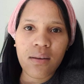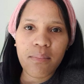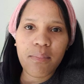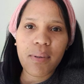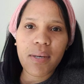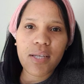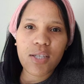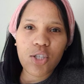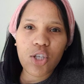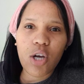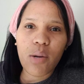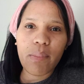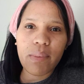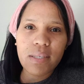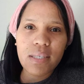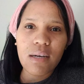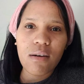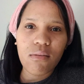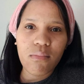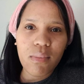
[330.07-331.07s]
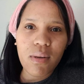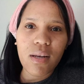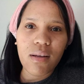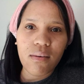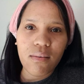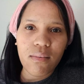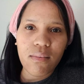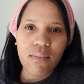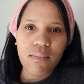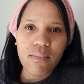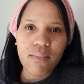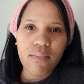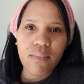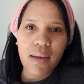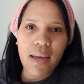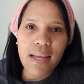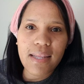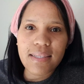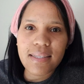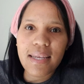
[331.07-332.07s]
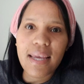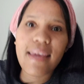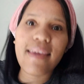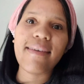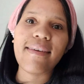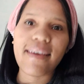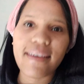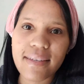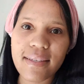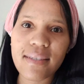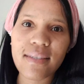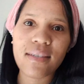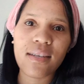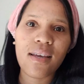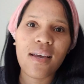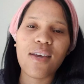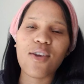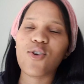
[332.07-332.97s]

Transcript: Please comment down below and say yes.